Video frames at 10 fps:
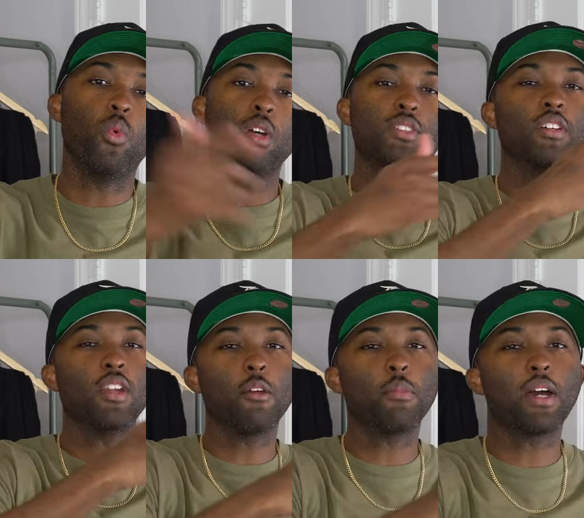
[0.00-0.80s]
What's good
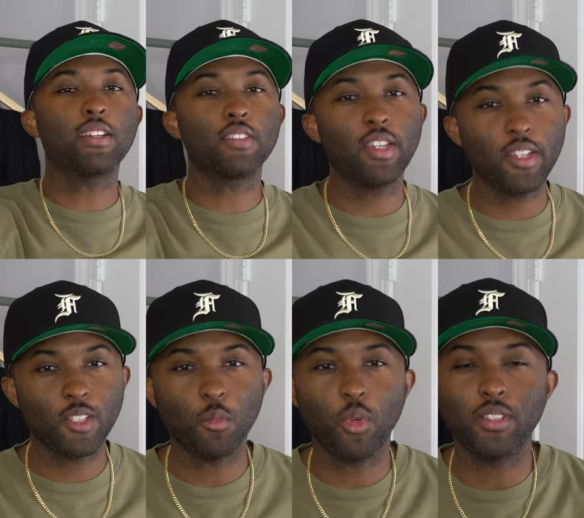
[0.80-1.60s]
everybody, this is
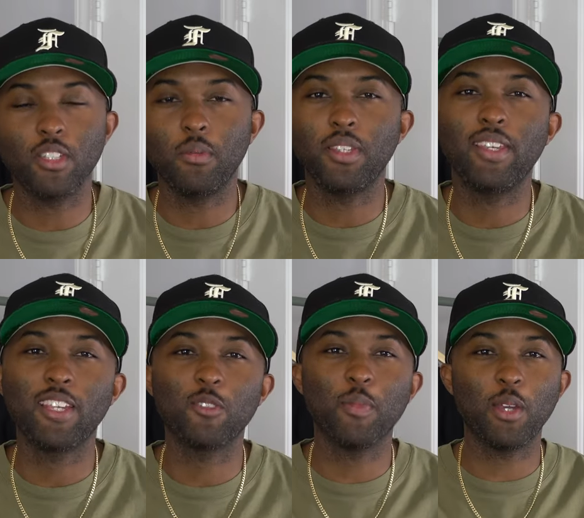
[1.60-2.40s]
your boy DB
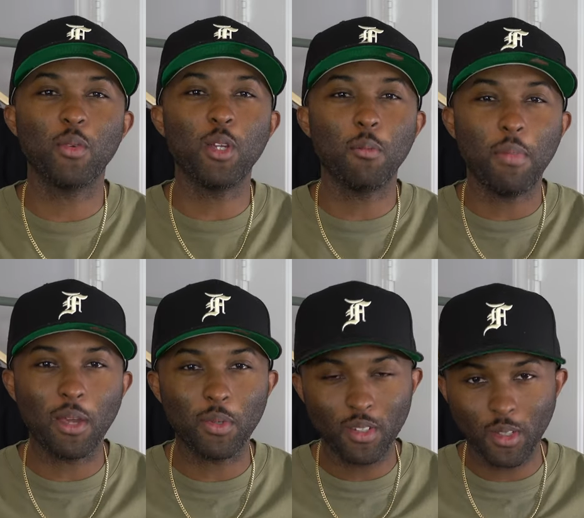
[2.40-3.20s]
Kicks, man. We're
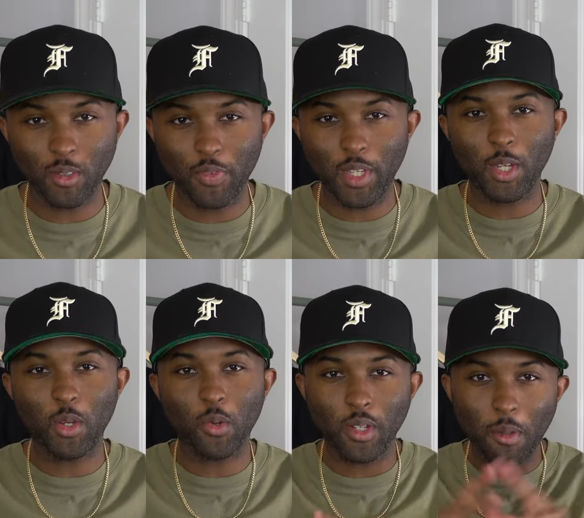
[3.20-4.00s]
back with another
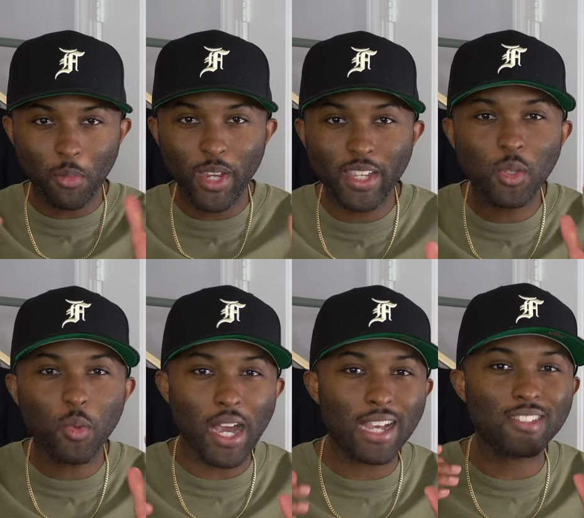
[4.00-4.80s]
video and I'm bringing you
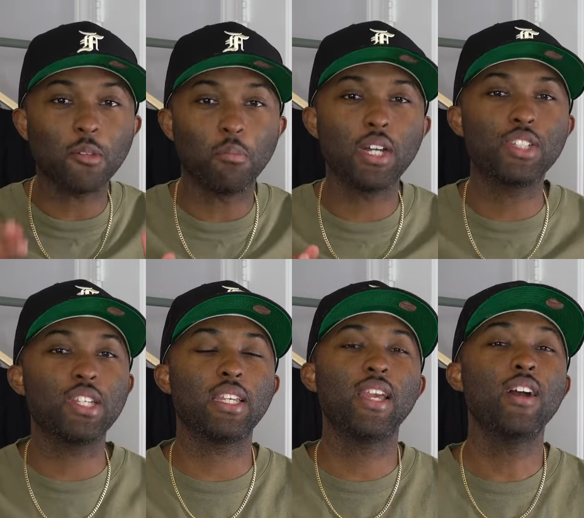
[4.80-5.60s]
guys the
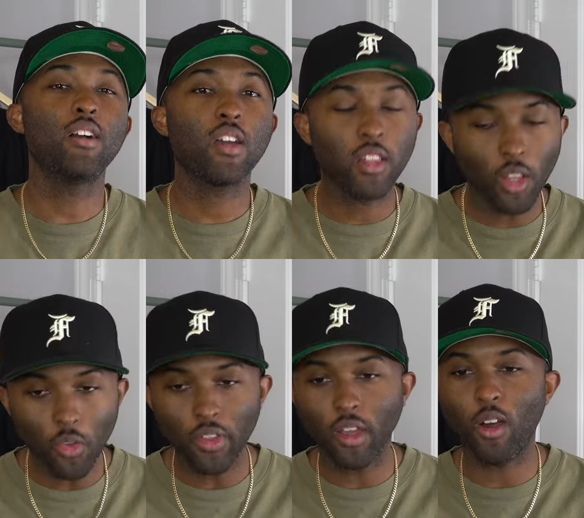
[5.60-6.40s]
budget
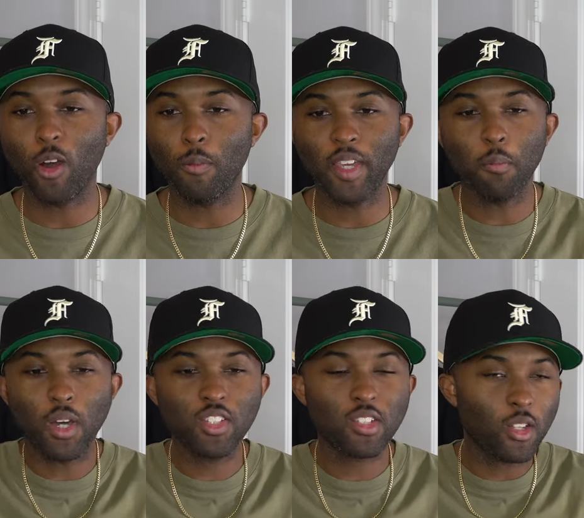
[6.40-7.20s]
clothing haul, man.
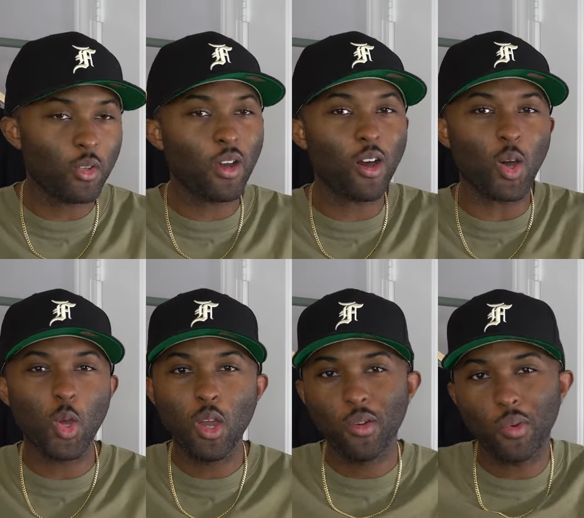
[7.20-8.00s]
Budget clothing haul.
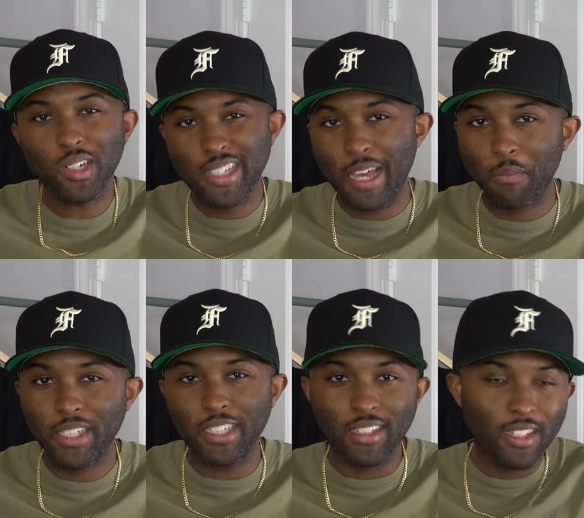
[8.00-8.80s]
What does that
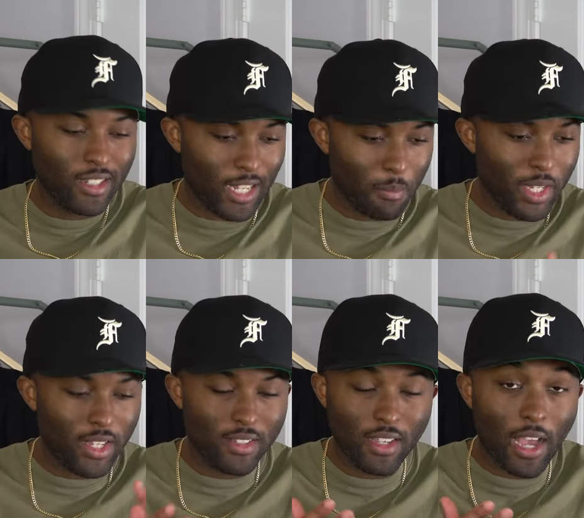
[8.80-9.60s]
mean? That
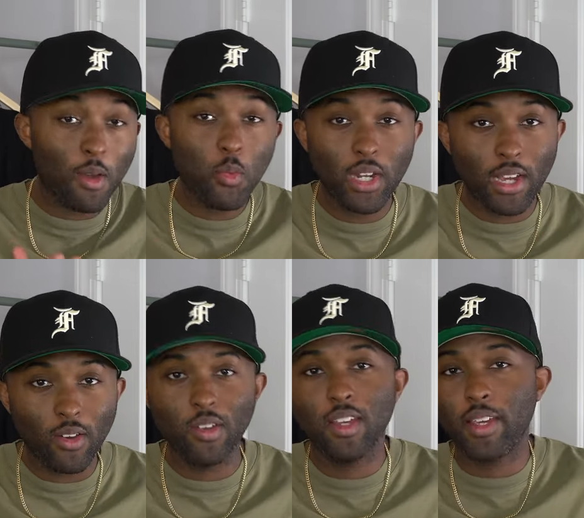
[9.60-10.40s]
means I went
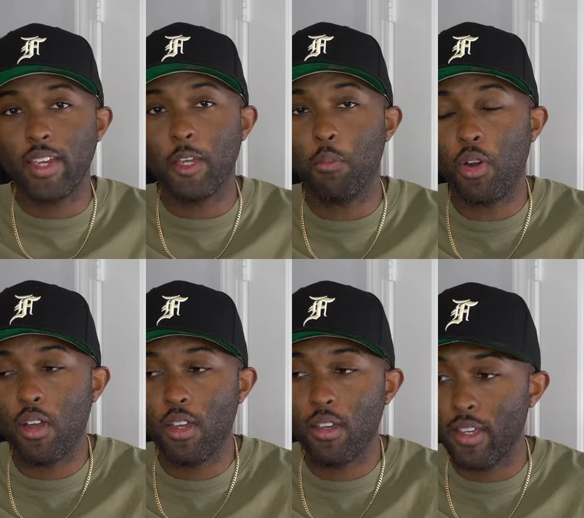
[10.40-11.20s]
out and
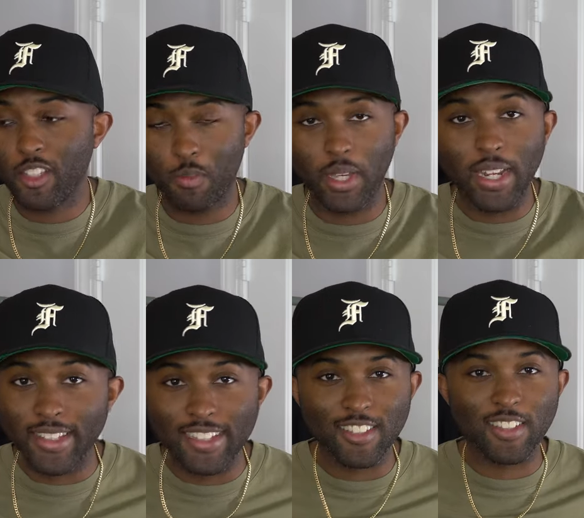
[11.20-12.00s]
bought as many
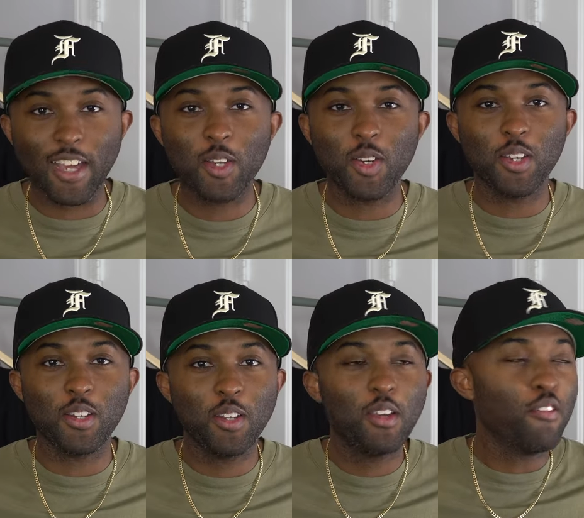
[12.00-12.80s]
things as I
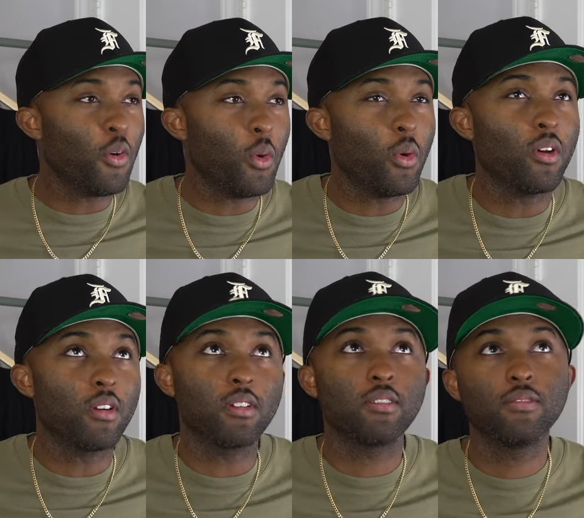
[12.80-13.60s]
could
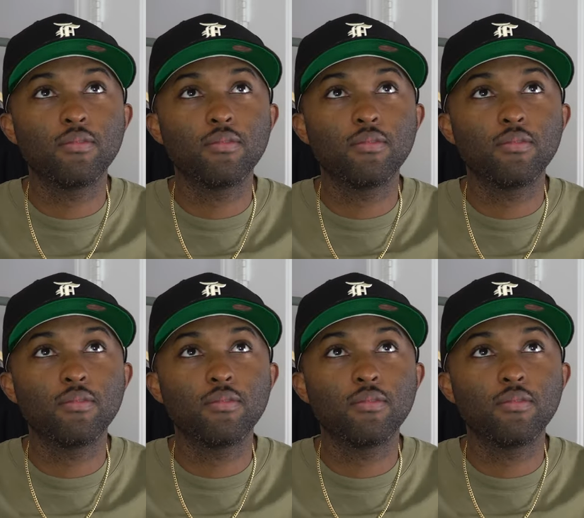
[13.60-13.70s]
for